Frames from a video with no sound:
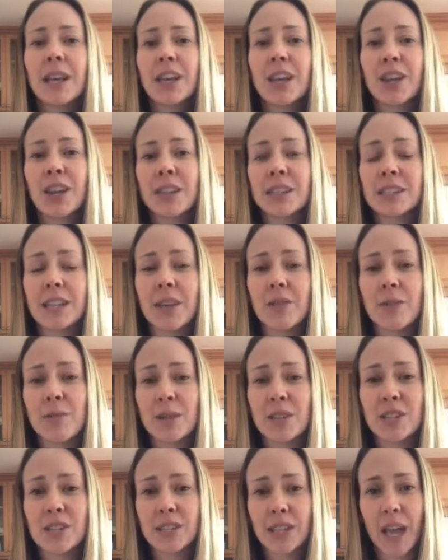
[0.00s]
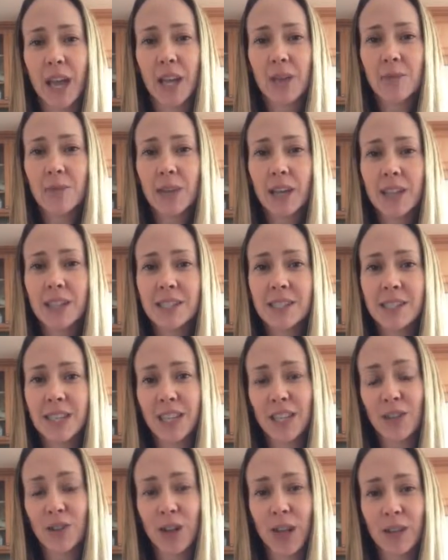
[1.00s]
You're going to save a bunch of time because
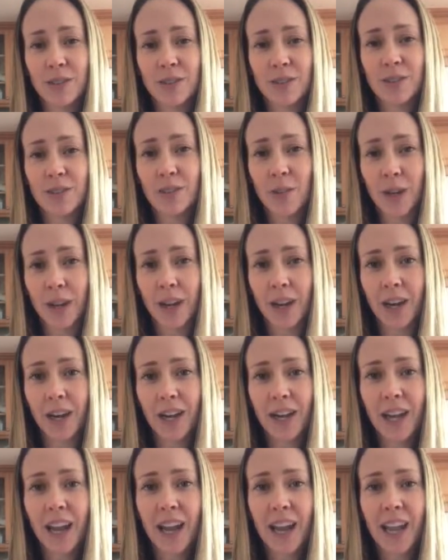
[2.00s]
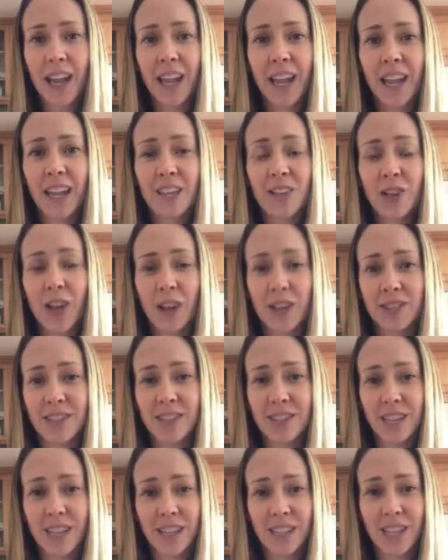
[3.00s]
cleaning your house is quicker and your house
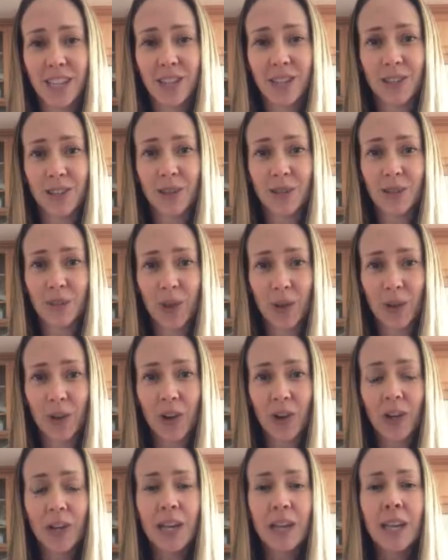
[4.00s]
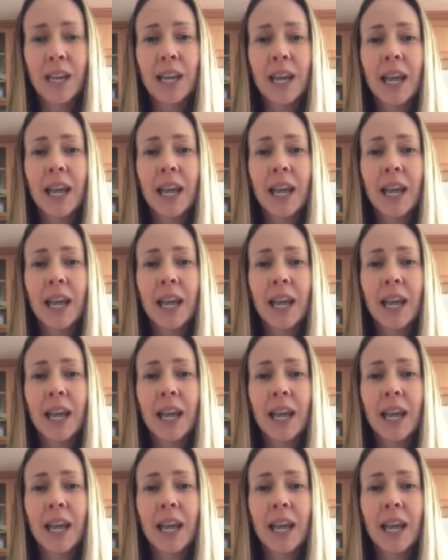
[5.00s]
is going to stay cleaner longer.